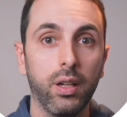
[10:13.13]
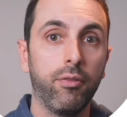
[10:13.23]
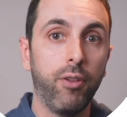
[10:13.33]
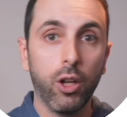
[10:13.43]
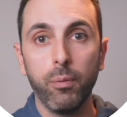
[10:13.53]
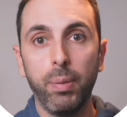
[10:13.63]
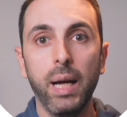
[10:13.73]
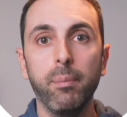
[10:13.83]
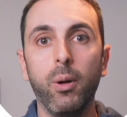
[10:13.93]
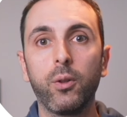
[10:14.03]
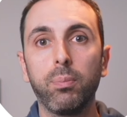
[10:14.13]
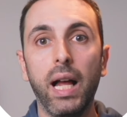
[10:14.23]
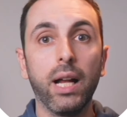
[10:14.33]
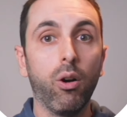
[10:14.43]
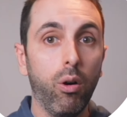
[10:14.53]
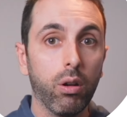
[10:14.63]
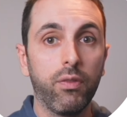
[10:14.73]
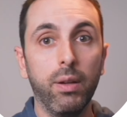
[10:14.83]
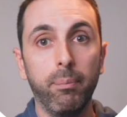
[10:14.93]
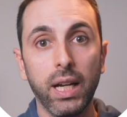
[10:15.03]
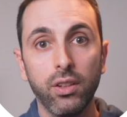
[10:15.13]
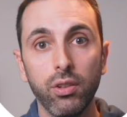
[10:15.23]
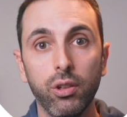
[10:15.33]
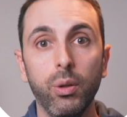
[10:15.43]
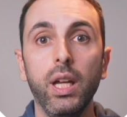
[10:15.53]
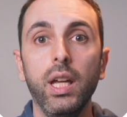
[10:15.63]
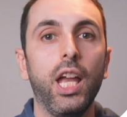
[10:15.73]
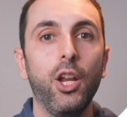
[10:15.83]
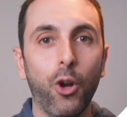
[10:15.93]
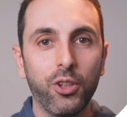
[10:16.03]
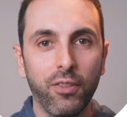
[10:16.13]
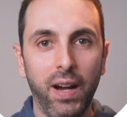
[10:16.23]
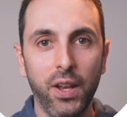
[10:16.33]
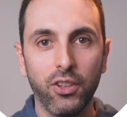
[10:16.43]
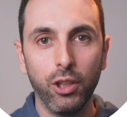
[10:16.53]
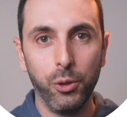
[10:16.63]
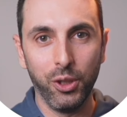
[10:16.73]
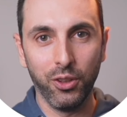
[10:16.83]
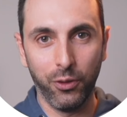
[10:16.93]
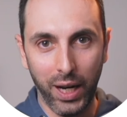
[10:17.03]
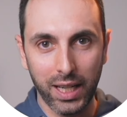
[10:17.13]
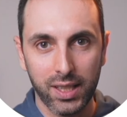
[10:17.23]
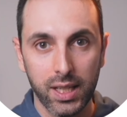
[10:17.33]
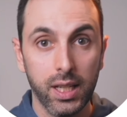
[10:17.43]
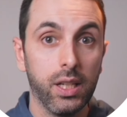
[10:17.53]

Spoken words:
followed by multiplying all of them by 2 in order to find the solutions for x.